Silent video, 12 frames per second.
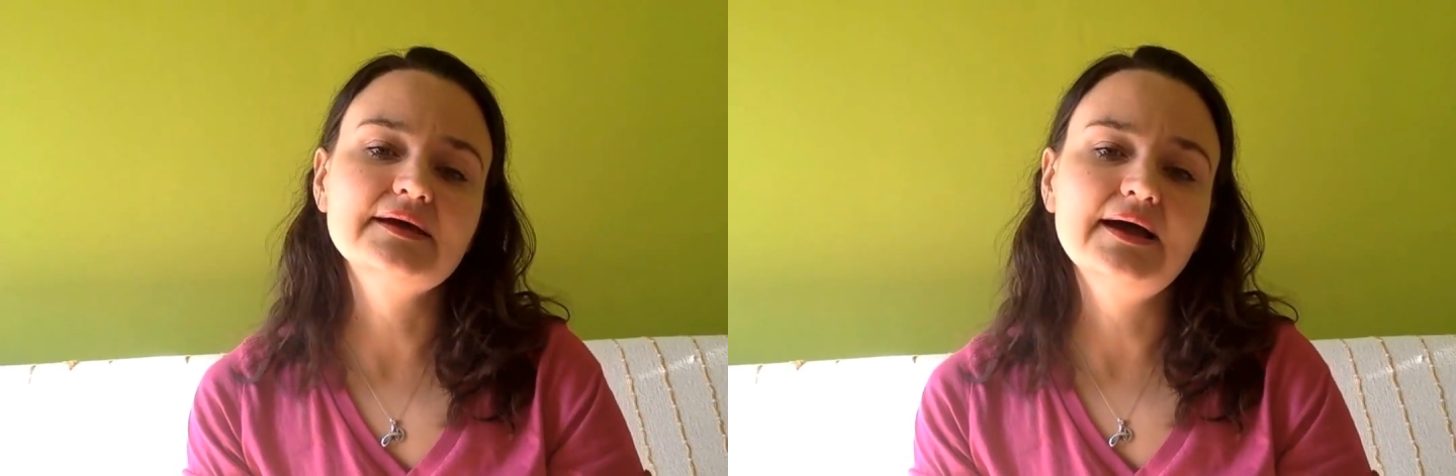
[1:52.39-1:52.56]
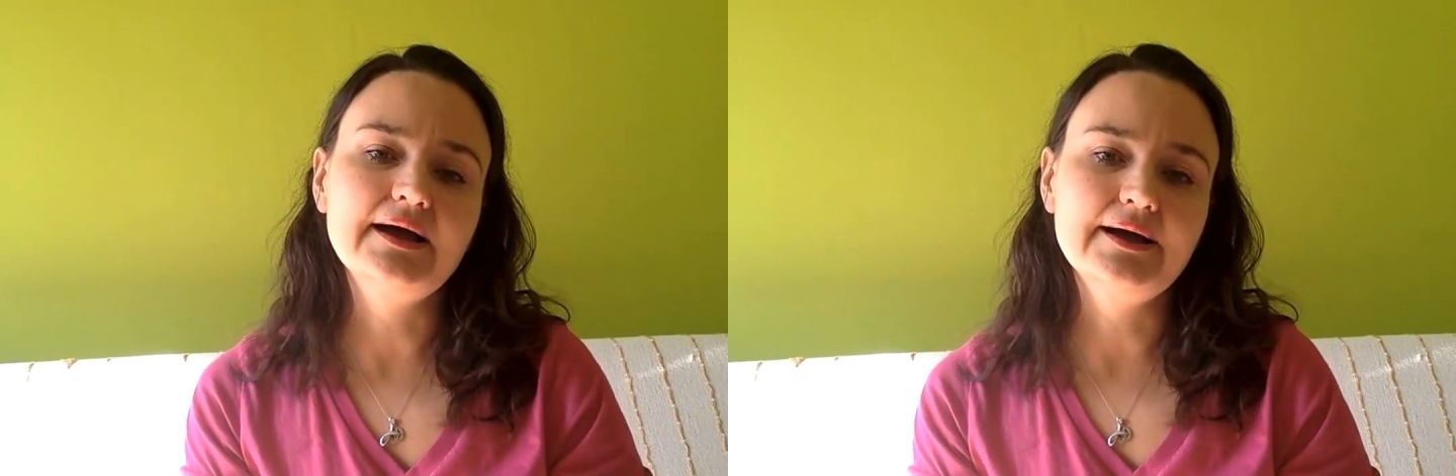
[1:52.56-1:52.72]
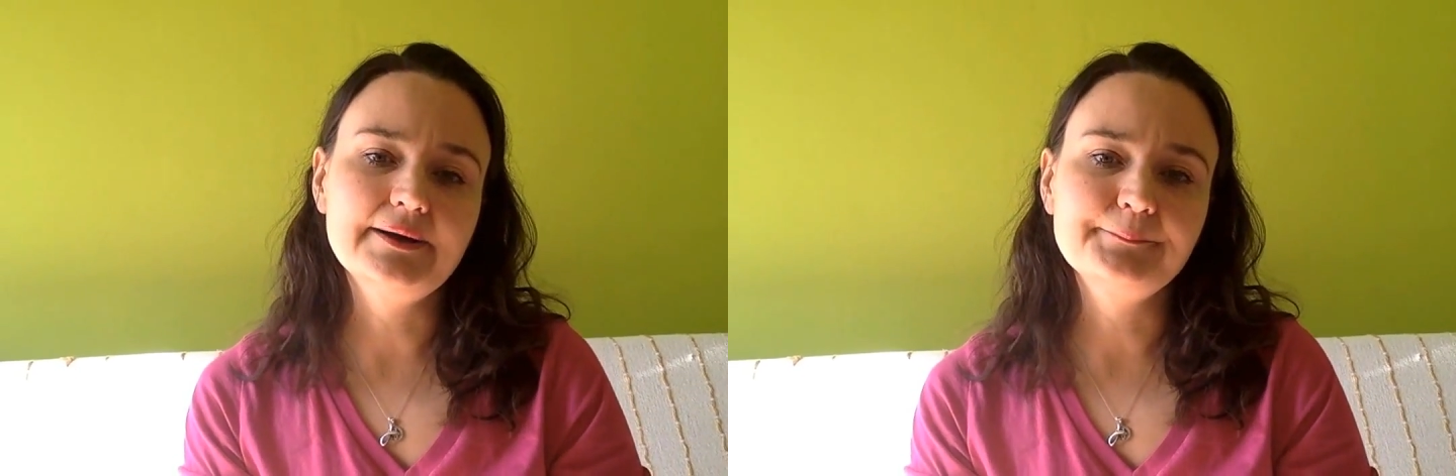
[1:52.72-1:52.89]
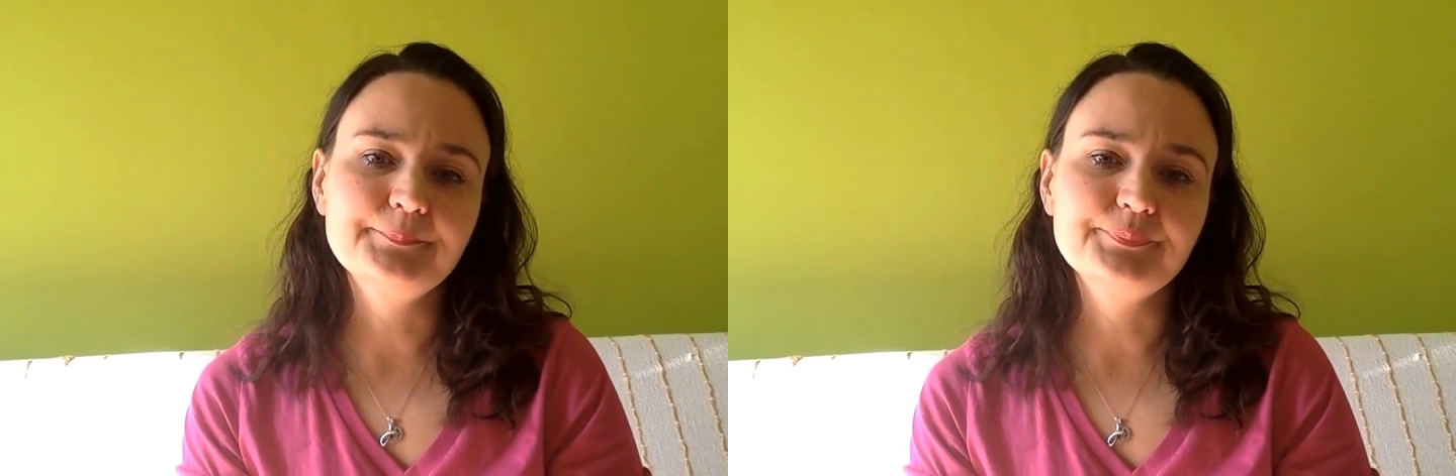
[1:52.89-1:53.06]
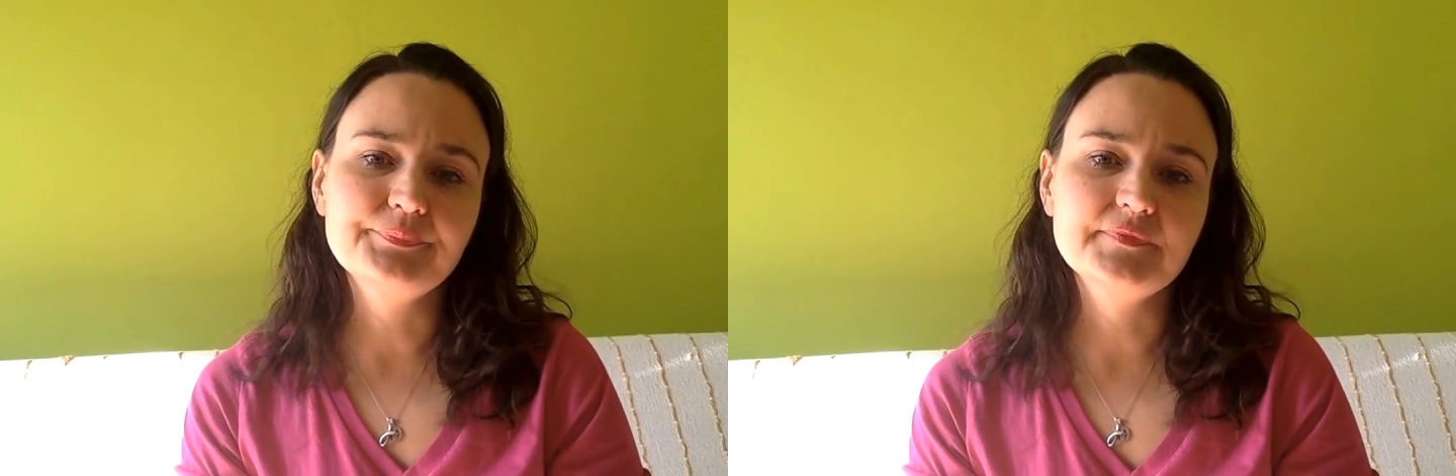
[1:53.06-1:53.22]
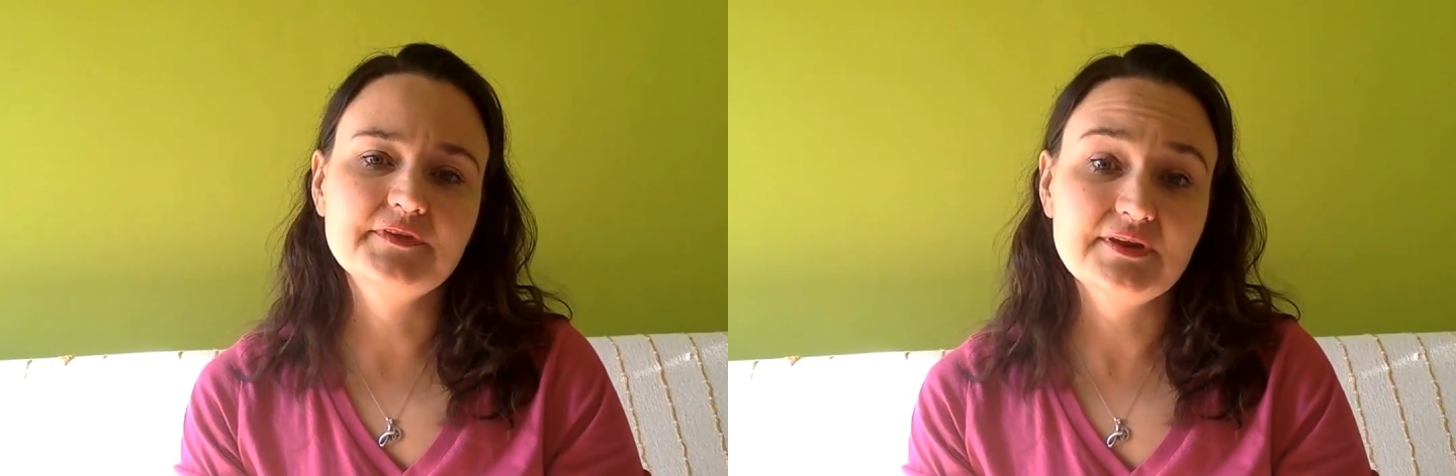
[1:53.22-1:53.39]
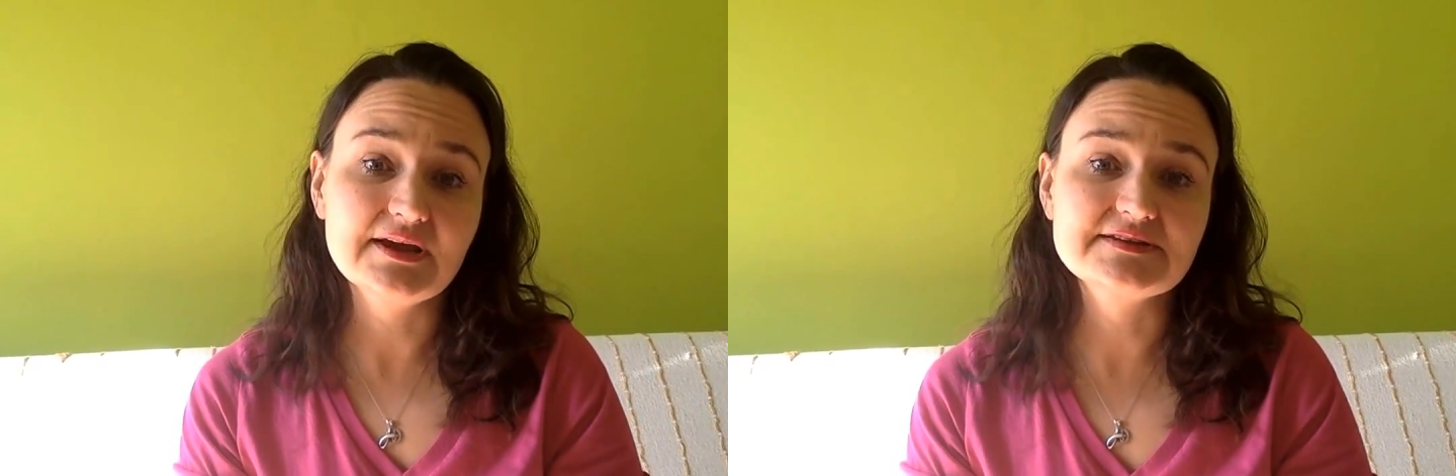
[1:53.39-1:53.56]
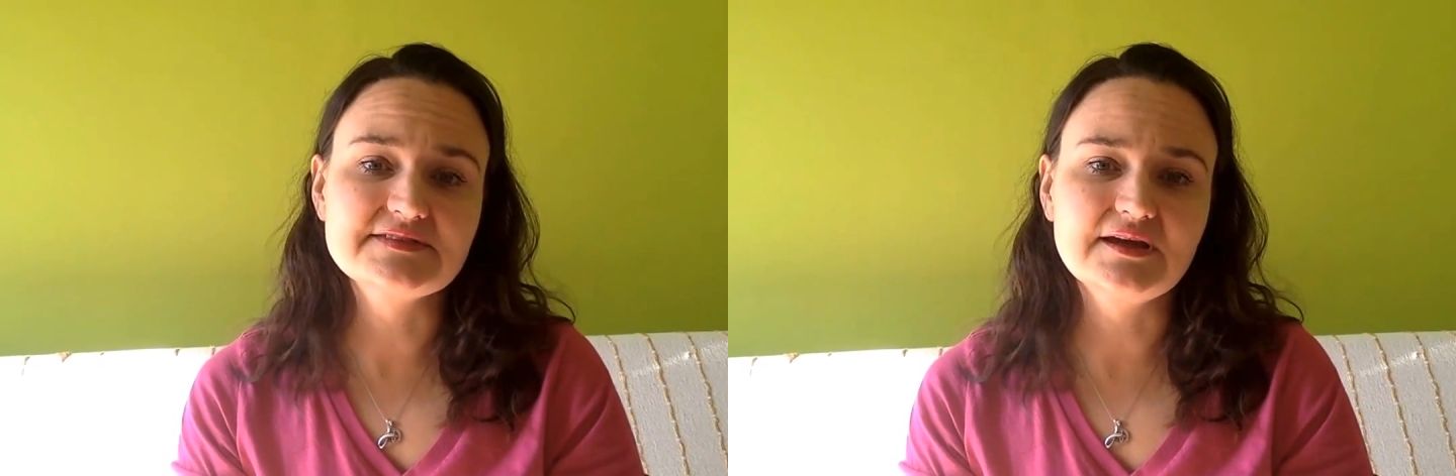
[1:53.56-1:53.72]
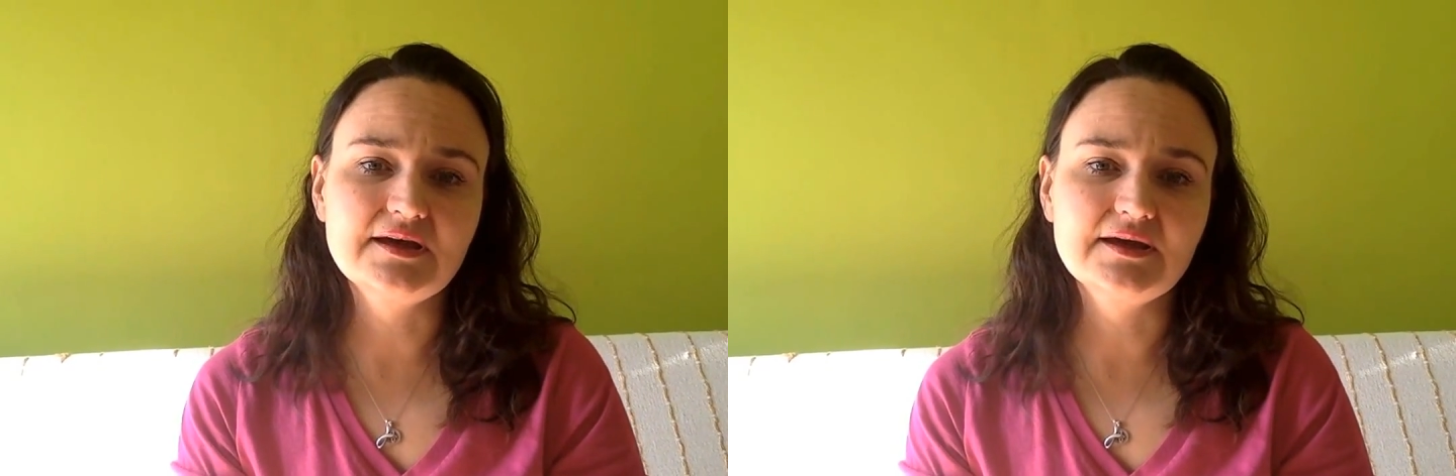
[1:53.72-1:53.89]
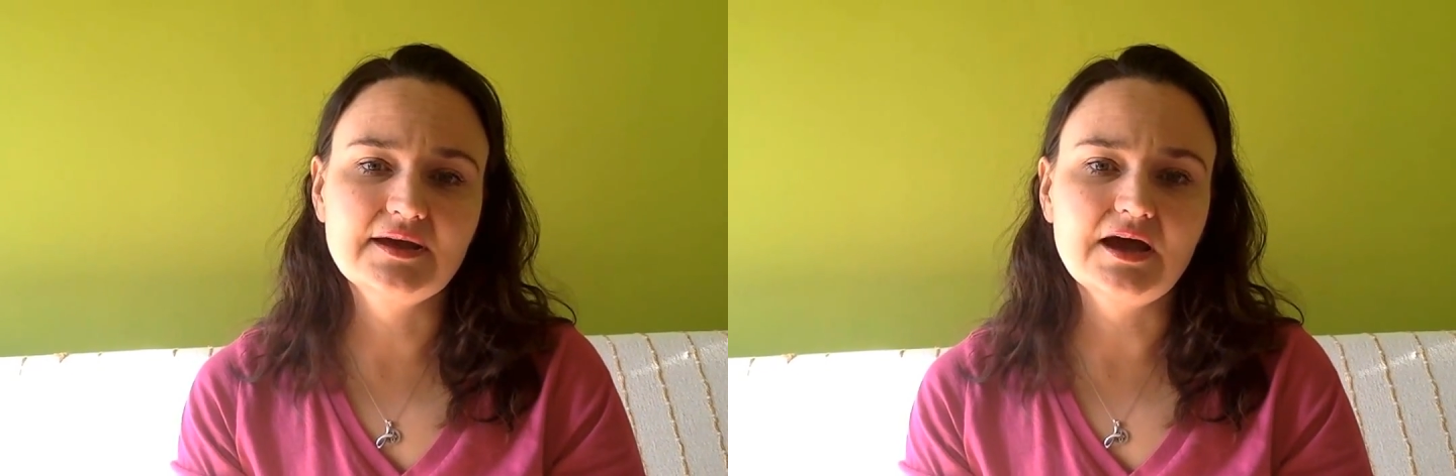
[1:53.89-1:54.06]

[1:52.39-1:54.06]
the next day